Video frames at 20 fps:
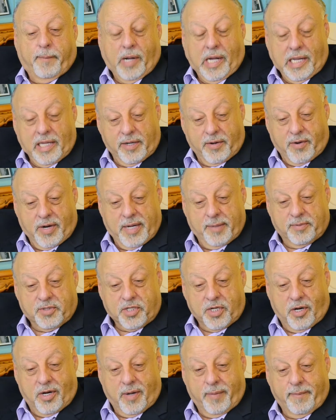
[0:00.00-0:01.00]
Polygram
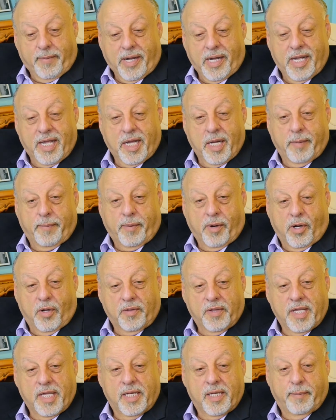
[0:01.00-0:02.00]
started buying up all
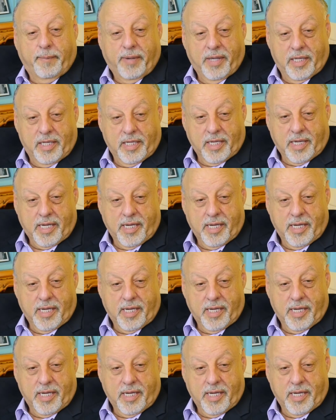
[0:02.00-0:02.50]
the independent